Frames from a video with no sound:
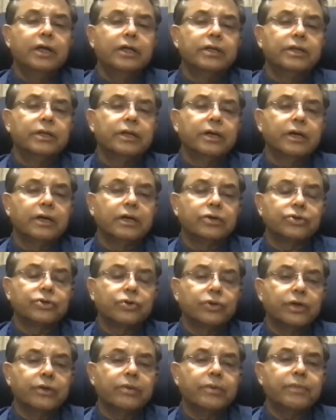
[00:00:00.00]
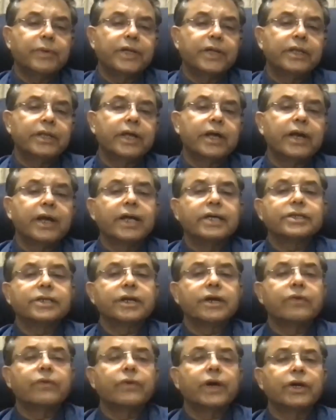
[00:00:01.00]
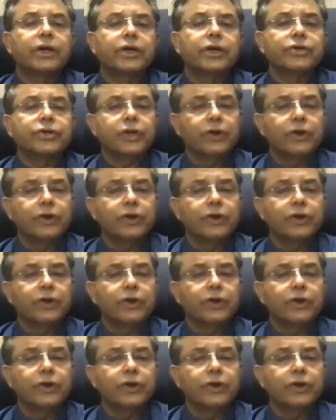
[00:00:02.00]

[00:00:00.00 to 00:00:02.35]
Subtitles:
So dermapen there has an advantage.